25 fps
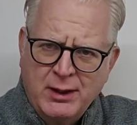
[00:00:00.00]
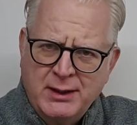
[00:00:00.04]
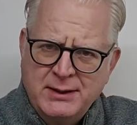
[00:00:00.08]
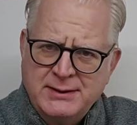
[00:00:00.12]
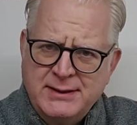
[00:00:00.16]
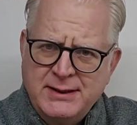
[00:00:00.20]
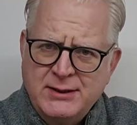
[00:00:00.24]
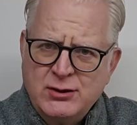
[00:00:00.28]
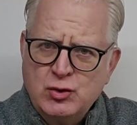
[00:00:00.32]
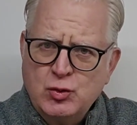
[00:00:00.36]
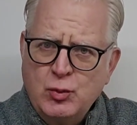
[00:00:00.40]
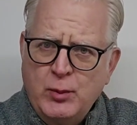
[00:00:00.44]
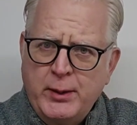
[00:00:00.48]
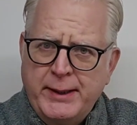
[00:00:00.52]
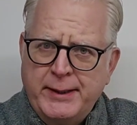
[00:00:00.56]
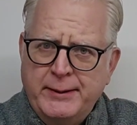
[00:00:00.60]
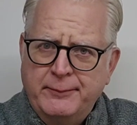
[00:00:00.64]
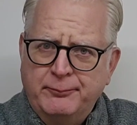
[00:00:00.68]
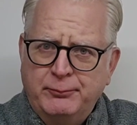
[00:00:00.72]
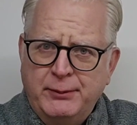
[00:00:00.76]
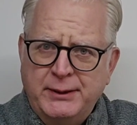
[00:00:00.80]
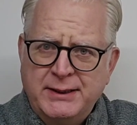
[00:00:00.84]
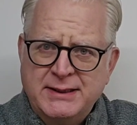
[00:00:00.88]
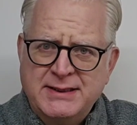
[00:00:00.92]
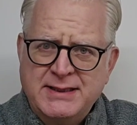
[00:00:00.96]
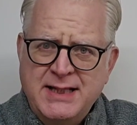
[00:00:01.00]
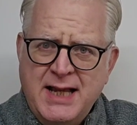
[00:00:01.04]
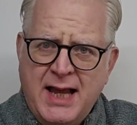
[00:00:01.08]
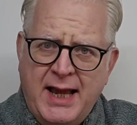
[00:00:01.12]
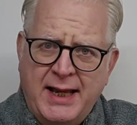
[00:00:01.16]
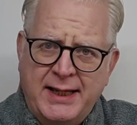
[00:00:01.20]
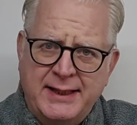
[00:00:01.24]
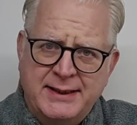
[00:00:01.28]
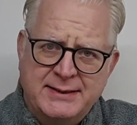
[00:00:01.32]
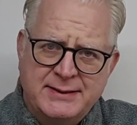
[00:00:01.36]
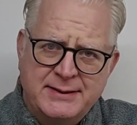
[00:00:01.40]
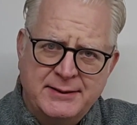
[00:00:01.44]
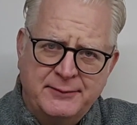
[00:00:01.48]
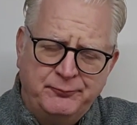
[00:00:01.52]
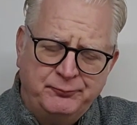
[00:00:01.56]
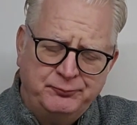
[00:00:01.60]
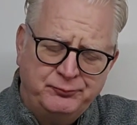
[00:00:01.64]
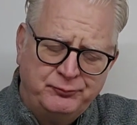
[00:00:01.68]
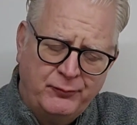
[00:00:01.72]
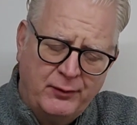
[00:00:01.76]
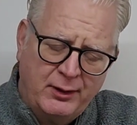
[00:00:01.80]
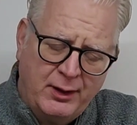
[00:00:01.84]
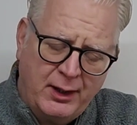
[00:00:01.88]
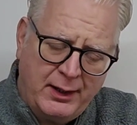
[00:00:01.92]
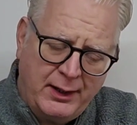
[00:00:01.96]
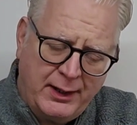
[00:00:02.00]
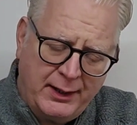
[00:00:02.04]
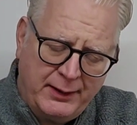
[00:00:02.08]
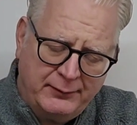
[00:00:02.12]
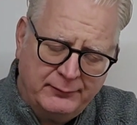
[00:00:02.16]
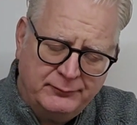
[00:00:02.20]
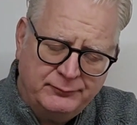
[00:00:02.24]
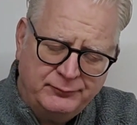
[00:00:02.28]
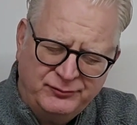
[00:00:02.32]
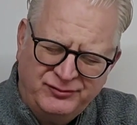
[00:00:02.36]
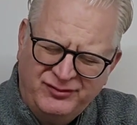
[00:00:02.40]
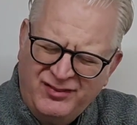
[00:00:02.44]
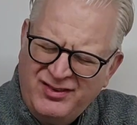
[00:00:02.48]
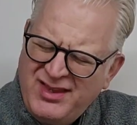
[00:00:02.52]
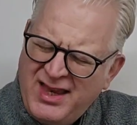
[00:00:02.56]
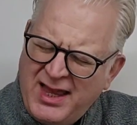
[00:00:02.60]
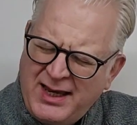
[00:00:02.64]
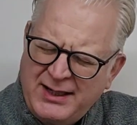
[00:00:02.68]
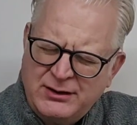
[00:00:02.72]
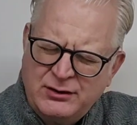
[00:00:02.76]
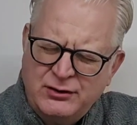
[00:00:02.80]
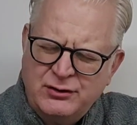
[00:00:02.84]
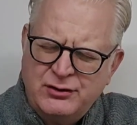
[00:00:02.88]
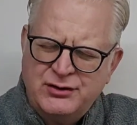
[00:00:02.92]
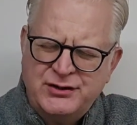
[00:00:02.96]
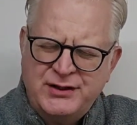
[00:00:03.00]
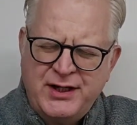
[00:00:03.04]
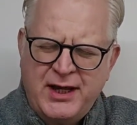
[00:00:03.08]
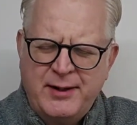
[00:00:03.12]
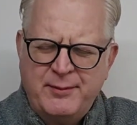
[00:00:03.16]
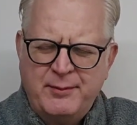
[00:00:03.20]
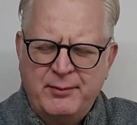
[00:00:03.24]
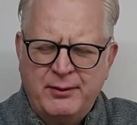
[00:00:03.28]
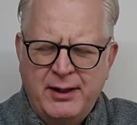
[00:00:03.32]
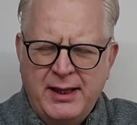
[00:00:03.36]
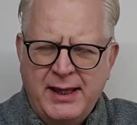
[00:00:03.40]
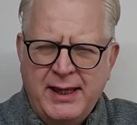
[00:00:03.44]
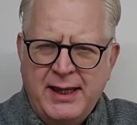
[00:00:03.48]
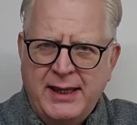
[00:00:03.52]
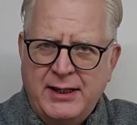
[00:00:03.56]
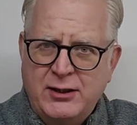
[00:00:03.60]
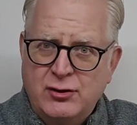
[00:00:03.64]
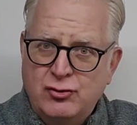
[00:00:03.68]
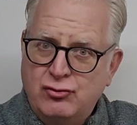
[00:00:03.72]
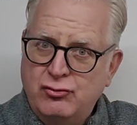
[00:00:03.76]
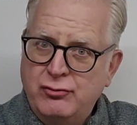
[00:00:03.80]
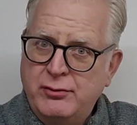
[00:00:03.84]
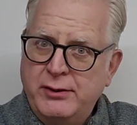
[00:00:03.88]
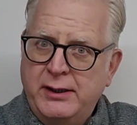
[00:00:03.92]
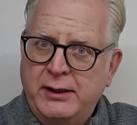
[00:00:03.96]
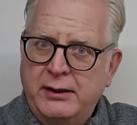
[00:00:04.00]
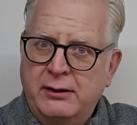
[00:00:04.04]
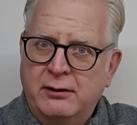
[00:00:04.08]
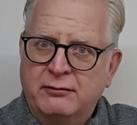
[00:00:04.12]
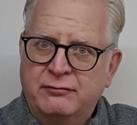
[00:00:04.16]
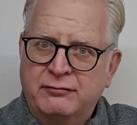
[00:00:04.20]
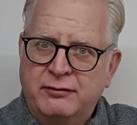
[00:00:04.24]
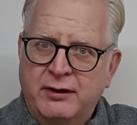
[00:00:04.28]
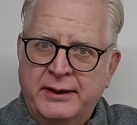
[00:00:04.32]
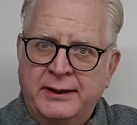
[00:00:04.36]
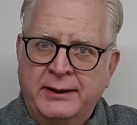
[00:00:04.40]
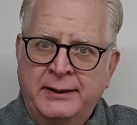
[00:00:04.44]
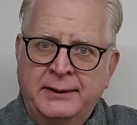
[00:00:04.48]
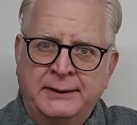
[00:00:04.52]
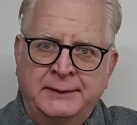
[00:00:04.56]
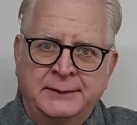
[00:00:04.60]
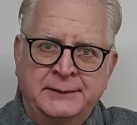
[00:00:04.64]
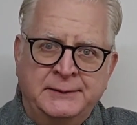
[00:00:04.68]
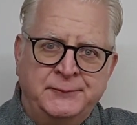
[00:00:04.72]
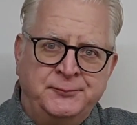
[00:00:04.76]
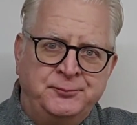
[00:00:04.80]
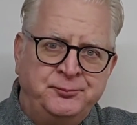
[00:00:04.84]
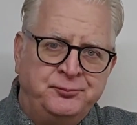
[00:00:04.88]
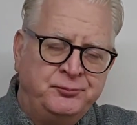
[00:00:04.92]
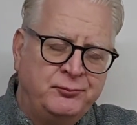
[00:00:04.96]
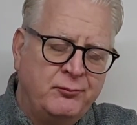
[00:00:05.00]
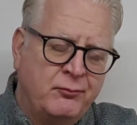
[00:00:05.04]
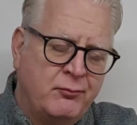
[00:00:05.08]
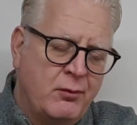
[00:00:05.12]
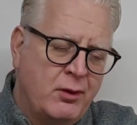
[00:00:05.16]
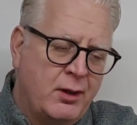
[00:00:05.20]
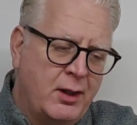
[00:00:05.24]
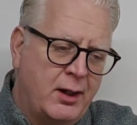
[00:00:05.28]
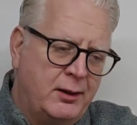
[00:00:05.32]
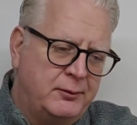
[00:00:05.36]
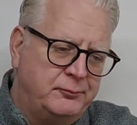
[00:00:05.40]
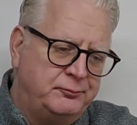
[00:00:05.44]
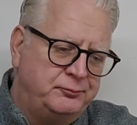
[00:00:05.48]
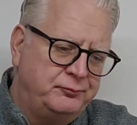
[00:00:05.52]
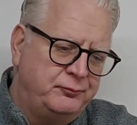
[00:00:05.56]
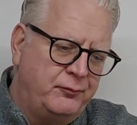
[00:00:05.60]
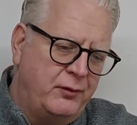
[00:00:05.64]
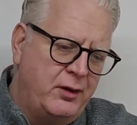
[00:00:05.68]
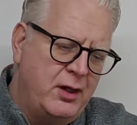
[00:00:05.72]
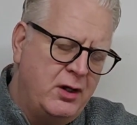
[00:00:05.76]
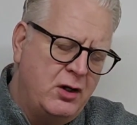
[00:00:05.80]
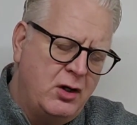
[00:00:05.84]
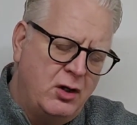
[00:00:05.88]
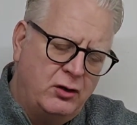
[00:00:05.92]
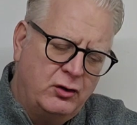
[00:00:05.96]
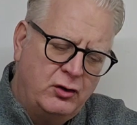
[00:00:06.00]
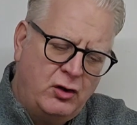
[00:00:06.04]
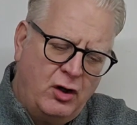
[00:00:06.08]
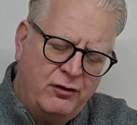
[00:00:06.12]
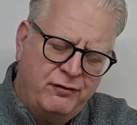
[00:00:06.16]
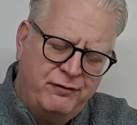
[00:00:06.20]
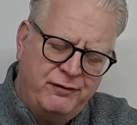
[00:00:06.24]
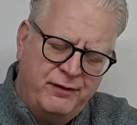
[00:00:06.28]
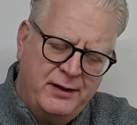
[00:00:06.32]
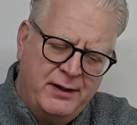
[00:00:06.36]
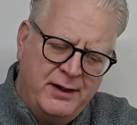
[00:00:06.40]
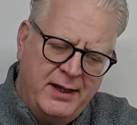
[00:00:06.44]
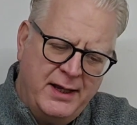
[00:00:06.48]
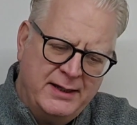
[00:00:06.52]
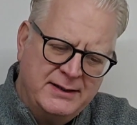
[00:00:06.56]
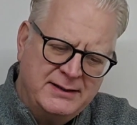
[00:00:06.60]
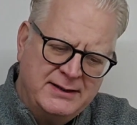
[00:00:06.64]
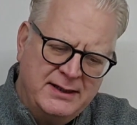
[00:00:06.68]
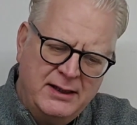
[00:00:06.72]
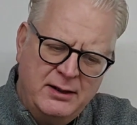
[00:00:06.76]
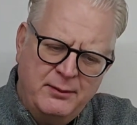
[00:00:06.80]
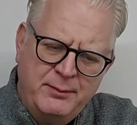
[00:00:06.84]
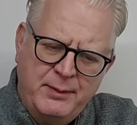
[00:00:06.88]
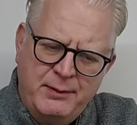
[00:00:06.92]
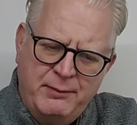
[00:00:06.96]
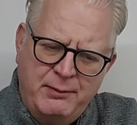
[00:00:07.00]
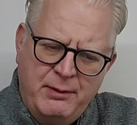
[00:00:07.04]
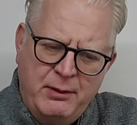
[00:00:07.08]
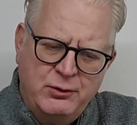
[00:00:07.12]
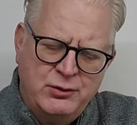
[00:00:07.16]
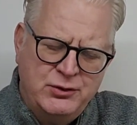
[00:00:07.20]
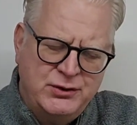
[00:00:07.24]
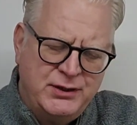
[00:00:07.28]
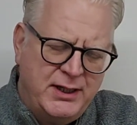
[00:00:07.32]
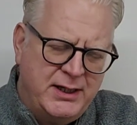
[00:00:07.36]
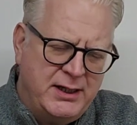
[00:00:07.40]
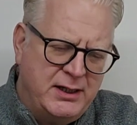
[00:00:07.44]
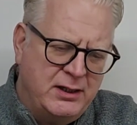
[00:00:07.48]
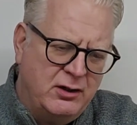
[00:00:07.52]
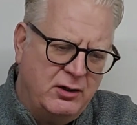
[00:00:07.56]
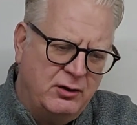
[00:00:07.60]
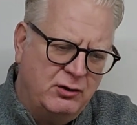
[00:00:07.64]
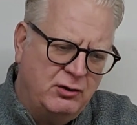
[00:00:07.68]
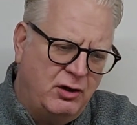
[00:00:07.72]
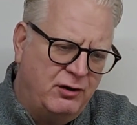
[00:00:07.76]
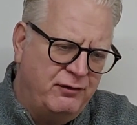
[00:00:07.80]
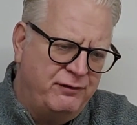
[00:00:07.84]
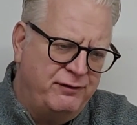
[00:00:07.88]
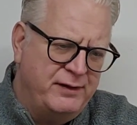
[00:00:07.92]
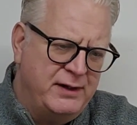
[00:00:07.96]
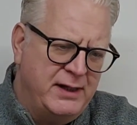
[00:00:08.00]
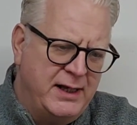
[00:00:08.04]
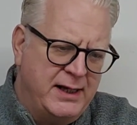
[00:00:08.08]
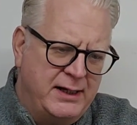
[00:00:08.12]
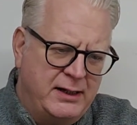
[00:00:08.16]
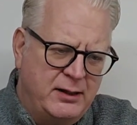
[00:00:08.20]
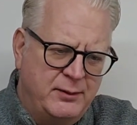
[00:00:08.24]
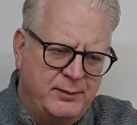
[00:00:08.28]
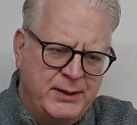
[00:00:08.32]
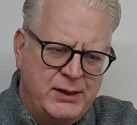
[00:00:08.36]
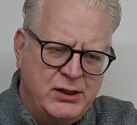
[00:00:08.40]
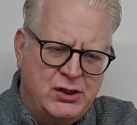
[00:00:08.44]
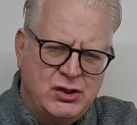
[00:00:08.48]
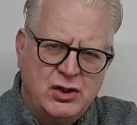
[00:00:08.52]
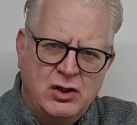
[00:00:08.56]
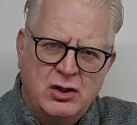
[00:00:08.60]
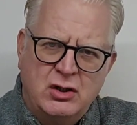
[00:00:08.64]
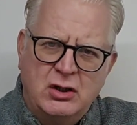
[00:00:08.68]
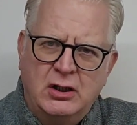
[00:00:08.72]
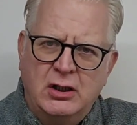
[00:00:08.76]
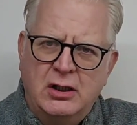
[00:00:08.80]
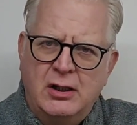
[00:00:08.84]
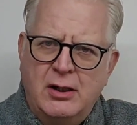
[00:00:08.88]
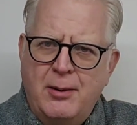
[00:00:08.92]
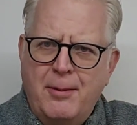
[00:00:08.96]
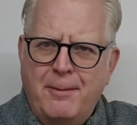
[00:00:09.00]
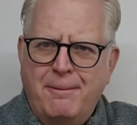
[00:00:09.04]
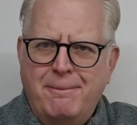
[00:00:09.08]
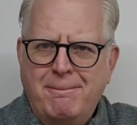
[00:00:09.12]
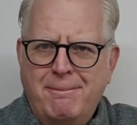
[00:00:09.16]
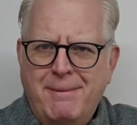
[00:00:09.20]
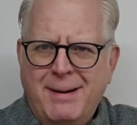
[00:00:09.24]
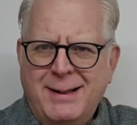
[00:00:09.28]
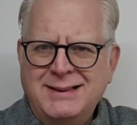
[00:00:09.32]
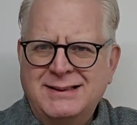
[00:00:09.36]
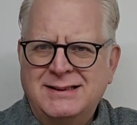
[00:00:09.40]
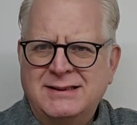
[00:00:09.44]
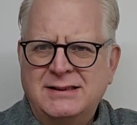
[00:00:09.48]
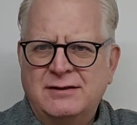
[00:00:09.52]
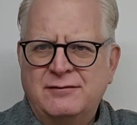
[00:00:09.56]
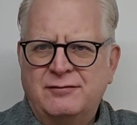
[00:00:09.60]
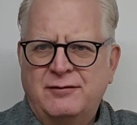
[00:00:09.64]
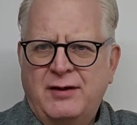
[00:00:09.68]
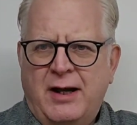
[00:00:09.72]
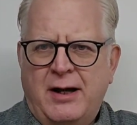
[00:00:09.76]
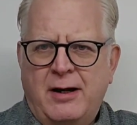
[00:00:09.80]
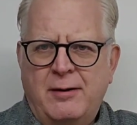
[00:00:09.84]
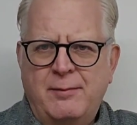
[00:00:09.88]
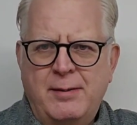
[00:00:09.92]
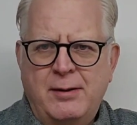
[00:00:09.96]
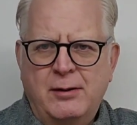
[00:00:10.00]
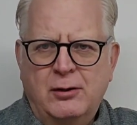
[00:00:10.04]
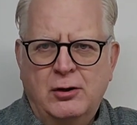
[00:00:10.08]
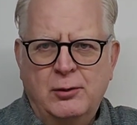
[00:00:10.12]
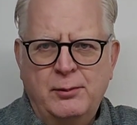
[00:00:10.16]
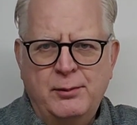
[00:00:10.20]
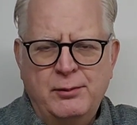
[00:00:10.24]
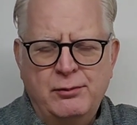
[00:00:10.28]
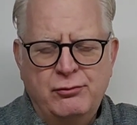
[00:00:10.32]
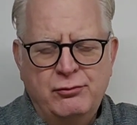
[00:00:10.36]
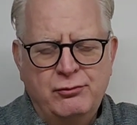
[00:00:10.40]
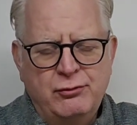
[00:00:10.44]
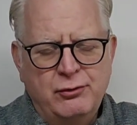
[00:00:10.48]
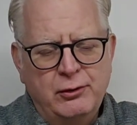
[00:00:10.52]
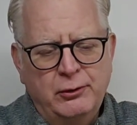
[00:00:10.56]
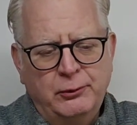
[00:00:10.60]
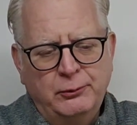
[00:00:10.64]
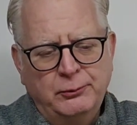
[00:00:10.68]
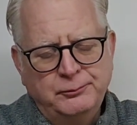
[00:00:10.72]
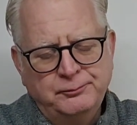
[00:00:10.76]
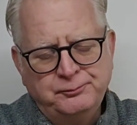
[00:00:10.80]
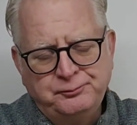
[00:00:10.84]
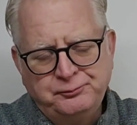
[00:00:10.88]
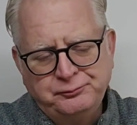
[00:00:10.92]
It is sweet, but it's nice. Nice understatement. It is really lovely. You got the coffee in there. It's a little bit roasty. You got the coffee there, a little bit of chocolate, masses of caramel coming through.